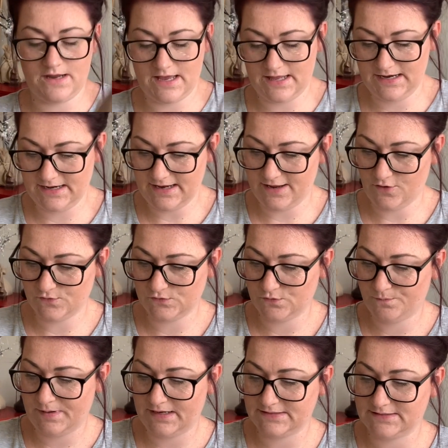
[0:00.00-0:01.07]
and then I also
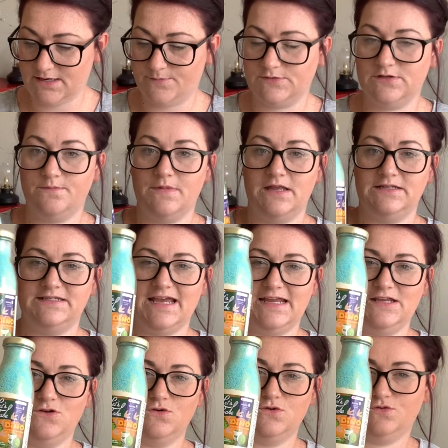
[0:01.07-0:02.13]
picked up some
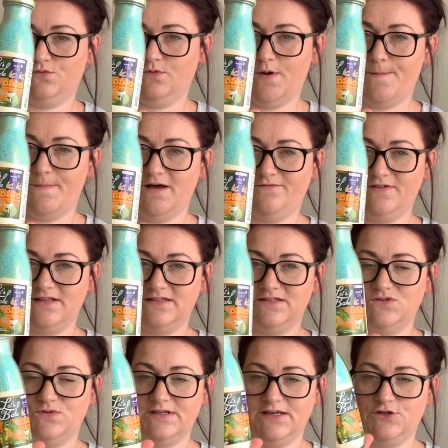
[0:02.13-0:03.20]
dino muffins,
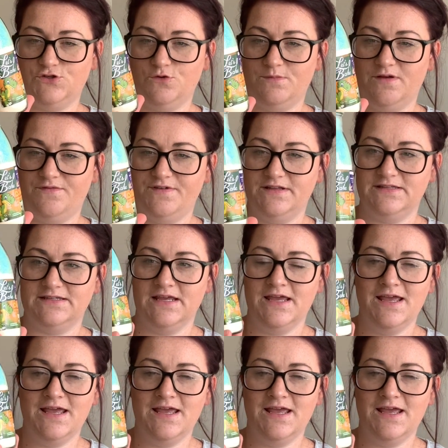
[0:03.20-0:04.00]
so dinosaur muffins.